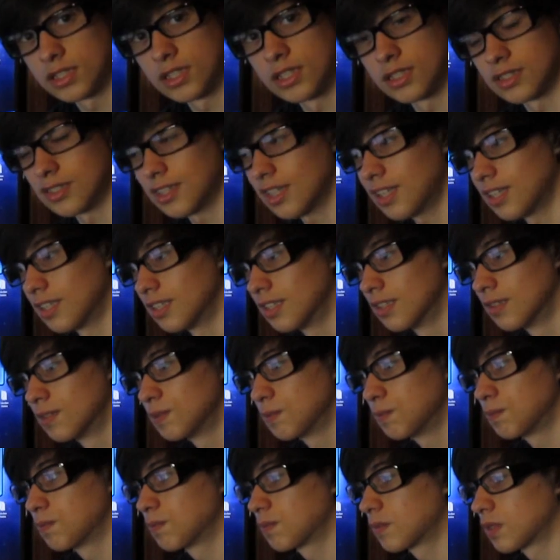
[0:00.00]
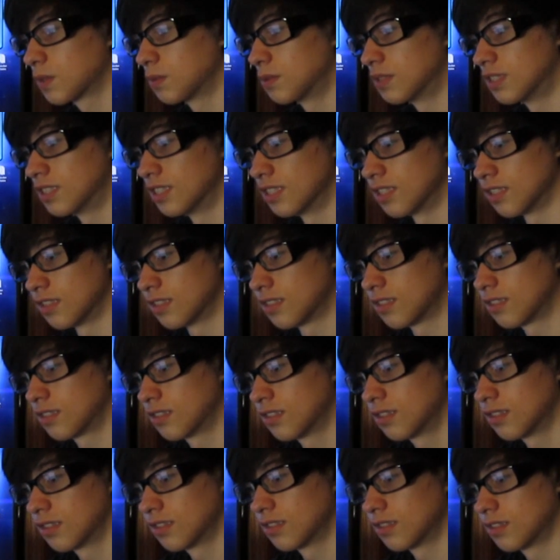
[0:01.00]
descent, which is
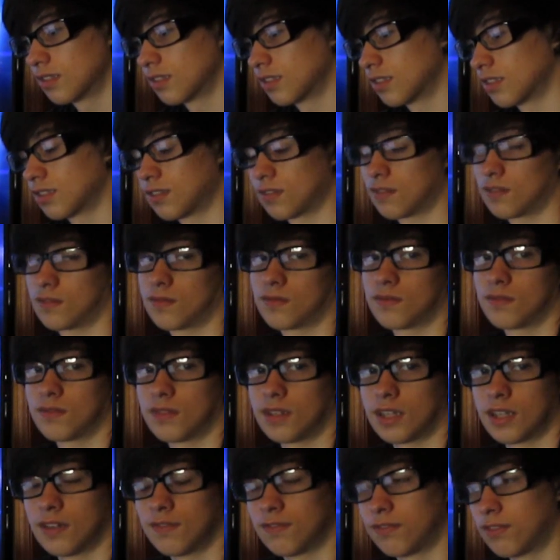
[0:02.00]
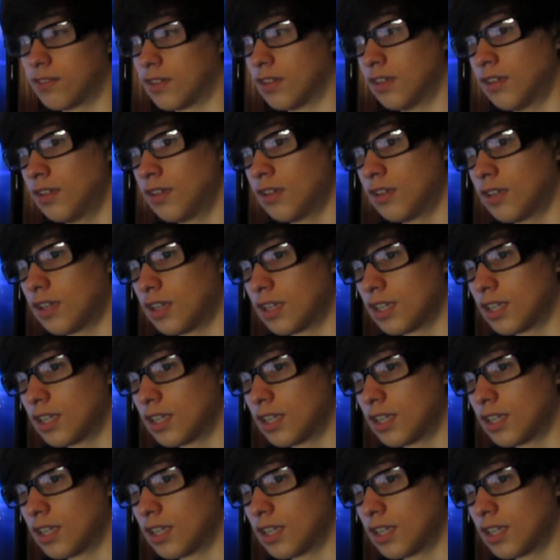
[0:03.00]
fun, I